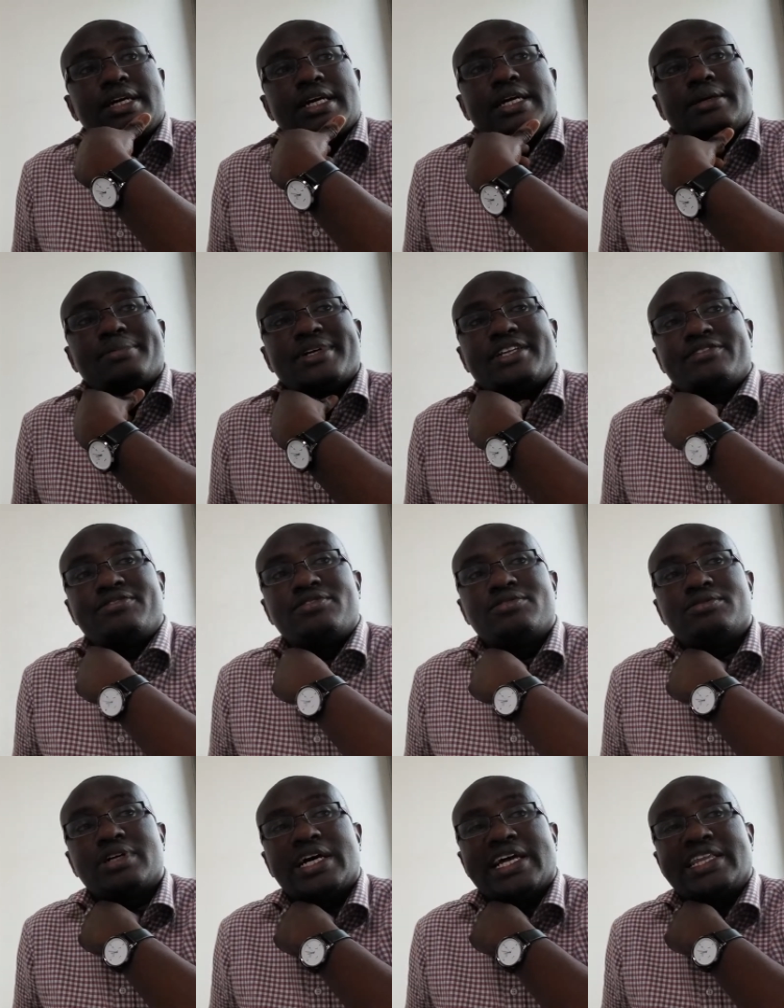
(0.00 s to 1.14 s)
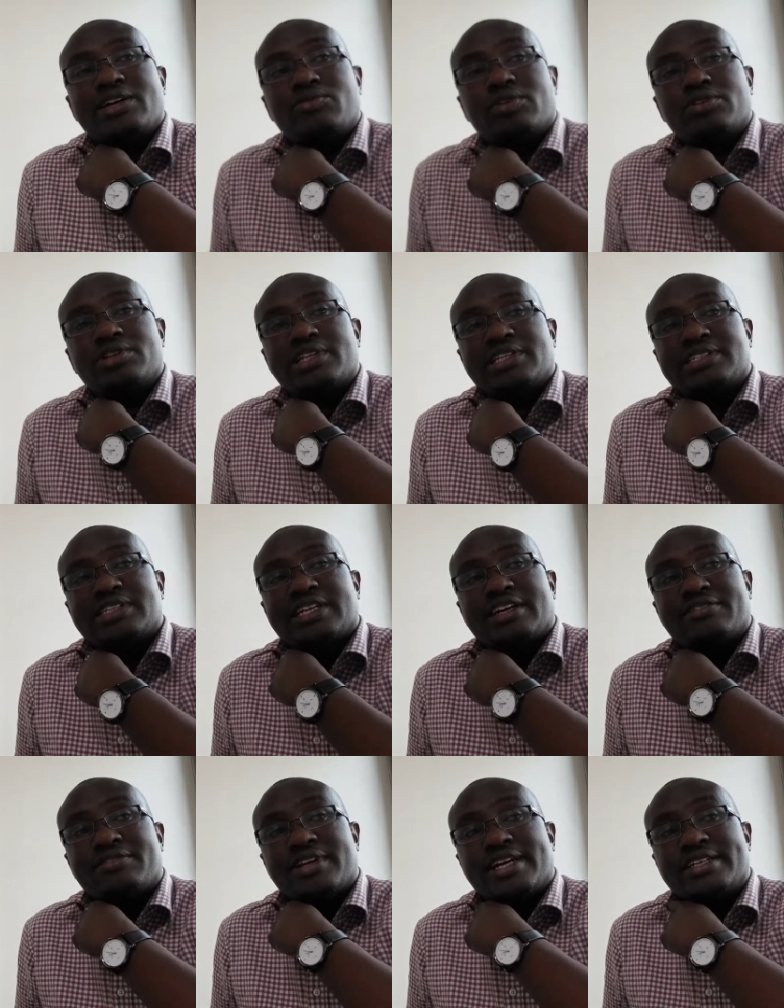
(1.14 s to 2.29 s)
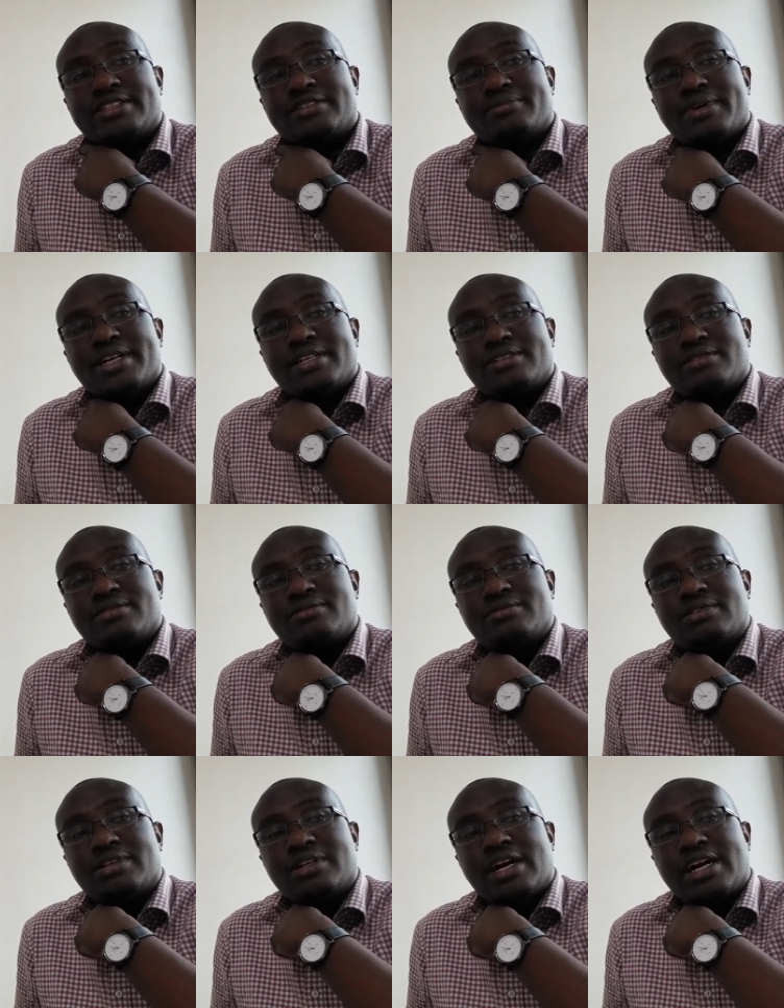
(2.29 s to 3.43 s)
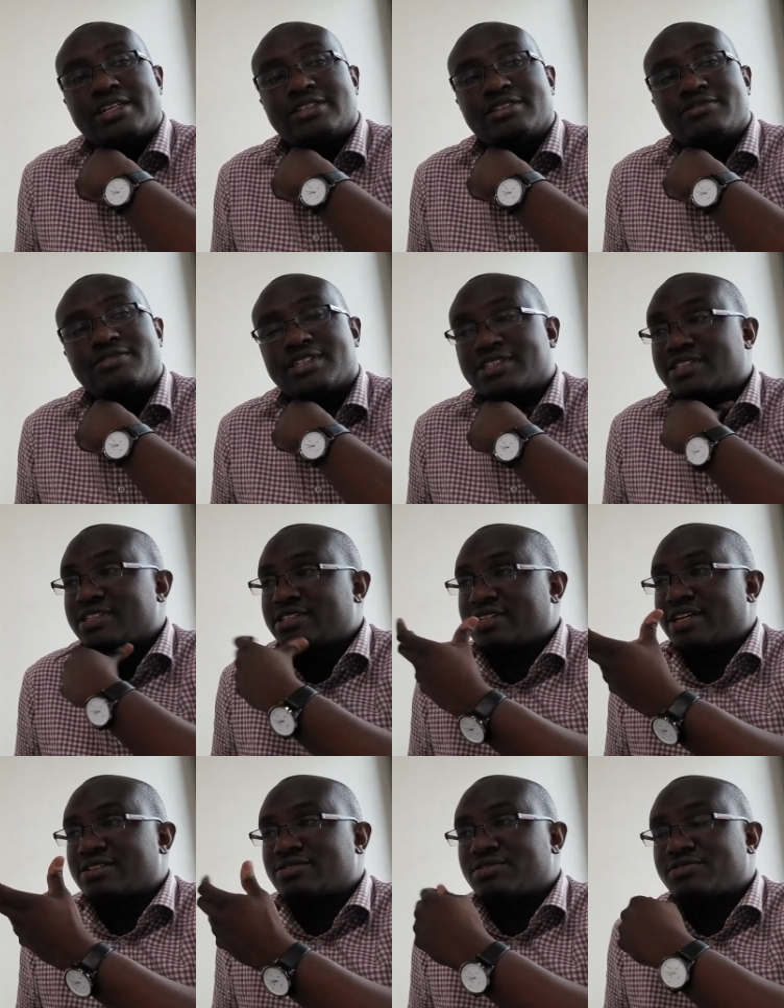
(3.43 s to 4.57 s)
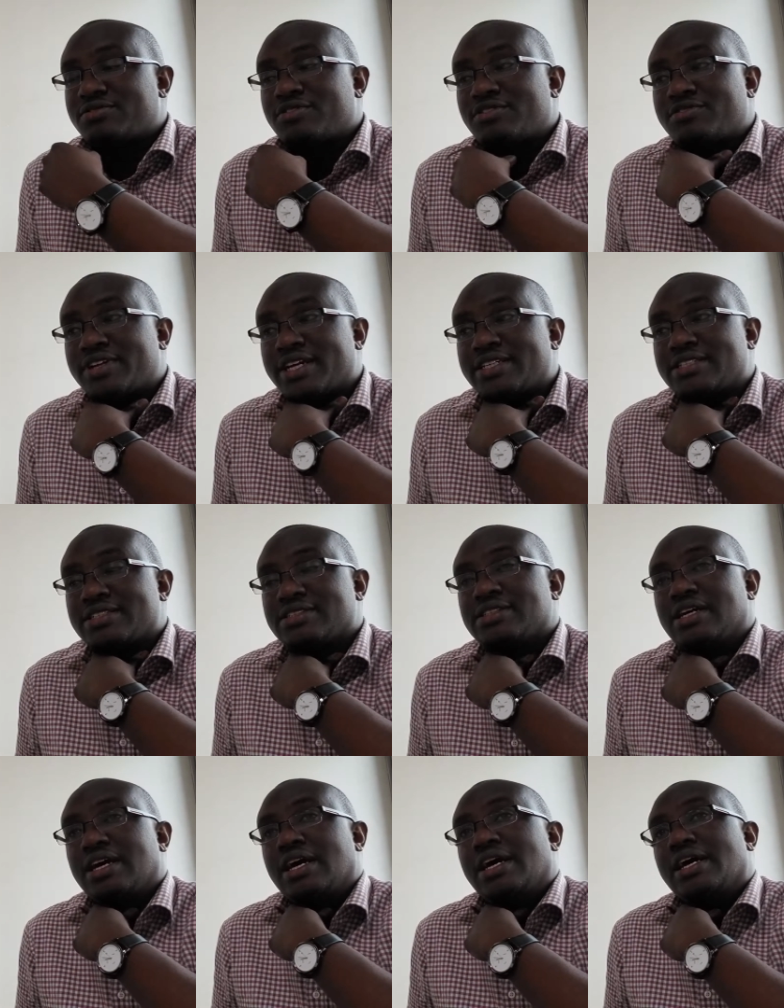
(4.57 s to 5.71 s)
But I think one of the things that I've learned in my active 16 years of writing